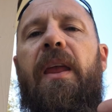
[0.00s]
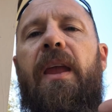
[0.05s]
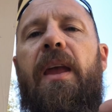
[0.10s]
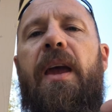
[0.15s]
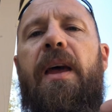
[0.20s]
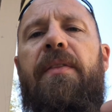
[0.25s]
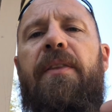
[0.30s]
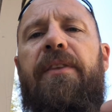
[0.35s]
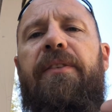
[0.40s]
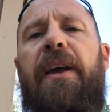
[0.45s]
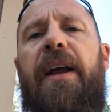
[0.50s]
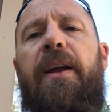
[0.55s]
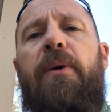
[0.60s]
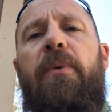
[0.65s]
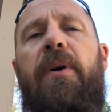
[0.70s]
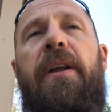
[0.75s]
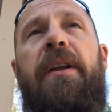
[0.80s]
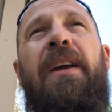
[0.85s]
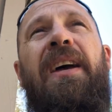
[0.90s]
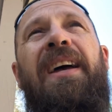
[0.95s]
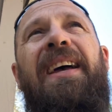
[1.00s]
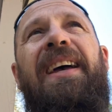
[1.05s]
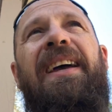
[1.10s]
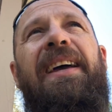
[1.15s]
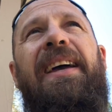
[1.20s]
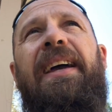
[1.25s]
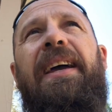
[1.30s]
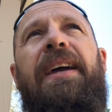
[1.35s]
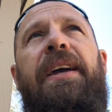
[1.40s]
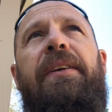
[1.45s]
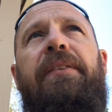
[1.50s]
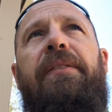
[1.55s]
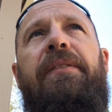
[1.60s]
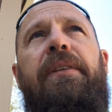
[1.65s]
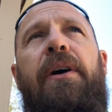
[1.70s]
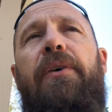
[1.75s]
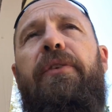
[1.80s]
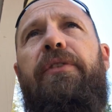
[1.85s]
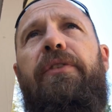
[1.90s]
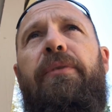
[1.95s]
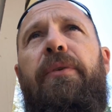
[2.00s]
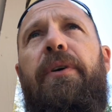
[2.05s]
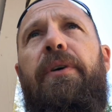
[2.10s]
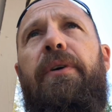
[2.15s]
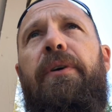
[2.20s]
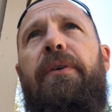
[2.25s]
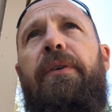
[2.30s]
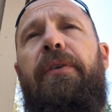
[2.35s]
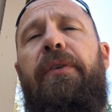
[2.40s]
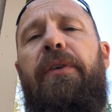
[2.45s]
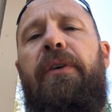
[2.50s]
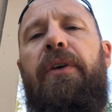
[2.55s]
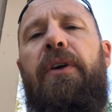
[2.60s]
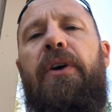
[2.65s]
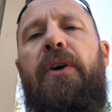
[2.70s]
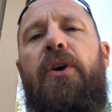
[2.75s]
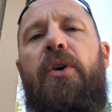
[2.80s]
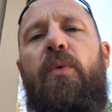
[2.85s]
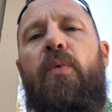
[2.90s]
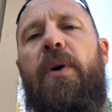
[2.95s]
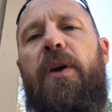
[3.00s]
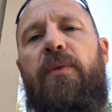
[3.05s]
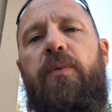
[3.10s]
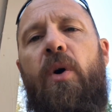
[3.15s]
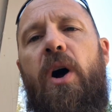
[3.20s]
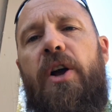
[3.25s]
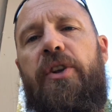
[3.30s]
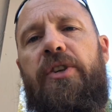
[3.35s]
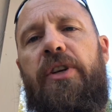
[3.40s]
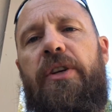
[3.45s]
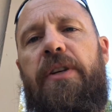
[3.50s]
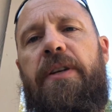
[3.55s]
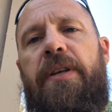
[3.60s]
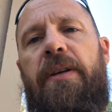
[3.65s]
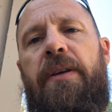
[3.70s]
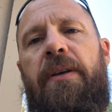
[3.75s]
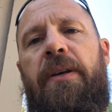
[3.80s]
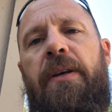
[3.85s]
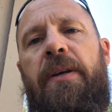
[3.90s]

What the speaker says: And the second one is no screws with washers.